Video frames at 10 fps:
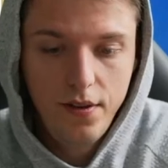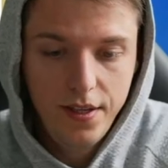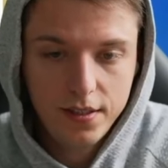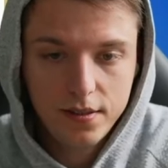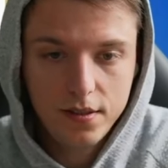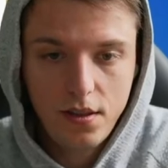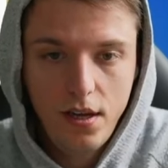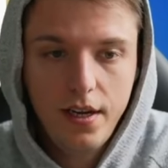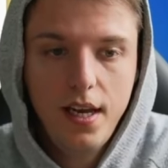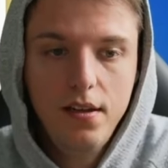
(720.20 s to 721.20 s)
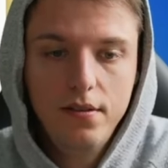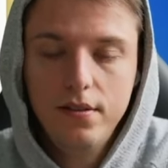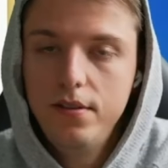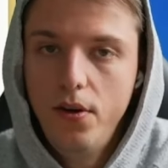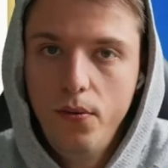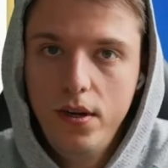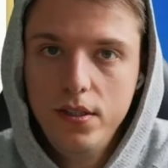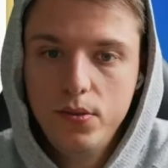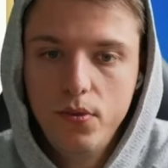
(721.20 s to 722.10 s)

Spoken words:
on this Claude account, no worries.